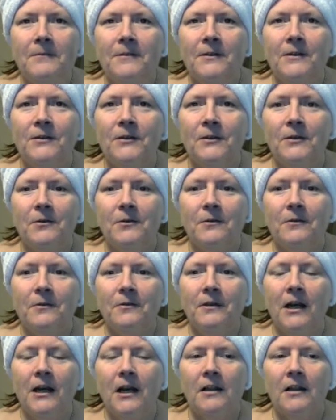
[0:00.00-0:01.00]
So
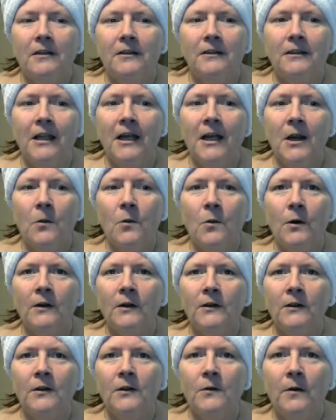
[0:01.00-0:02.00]
got a lot of work
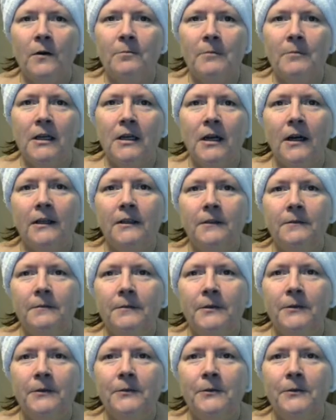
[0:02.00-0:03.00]
to do on my gut
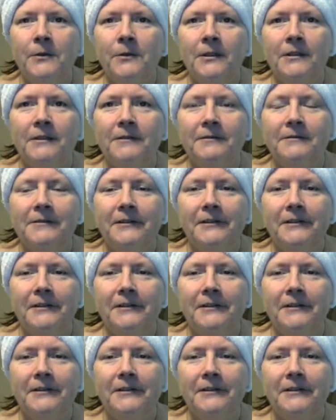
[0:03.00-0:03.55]
before